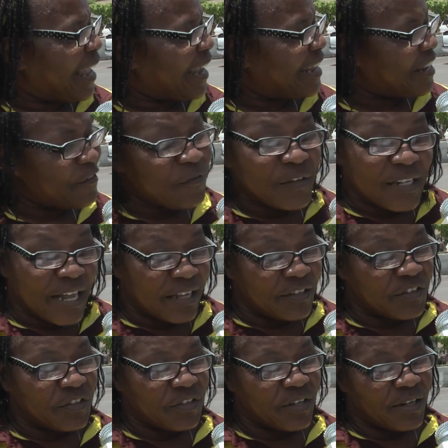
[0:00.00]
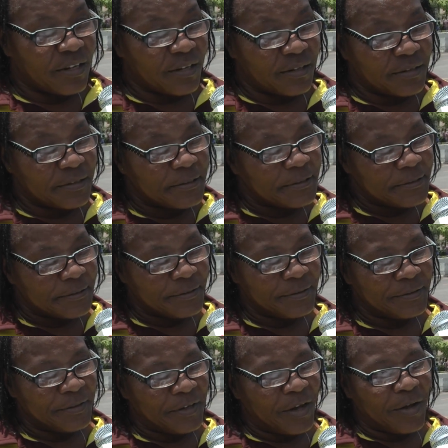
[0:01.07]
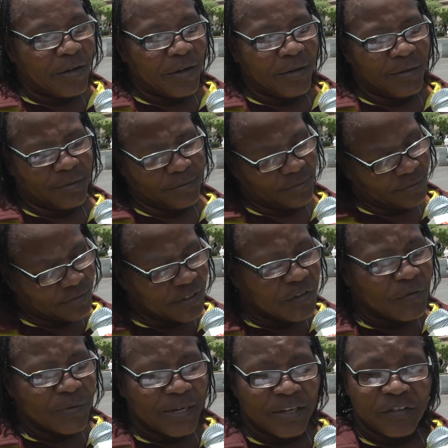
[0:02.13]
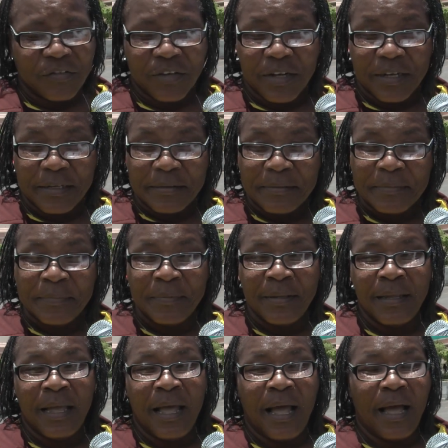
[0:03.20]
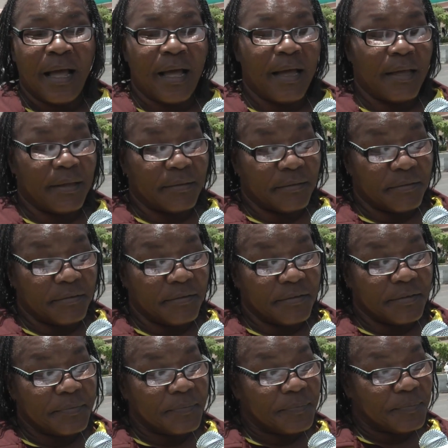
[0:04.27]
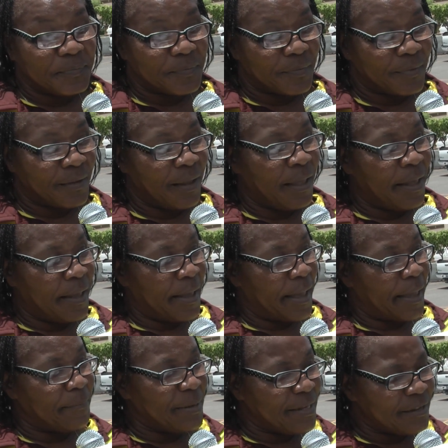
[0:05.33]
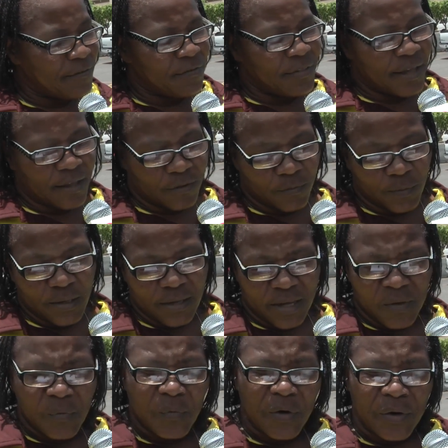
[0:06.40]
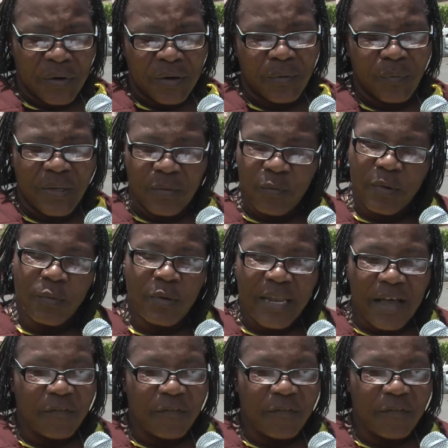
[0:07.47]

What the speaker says: in a financial situation, and I believe that we can work. We would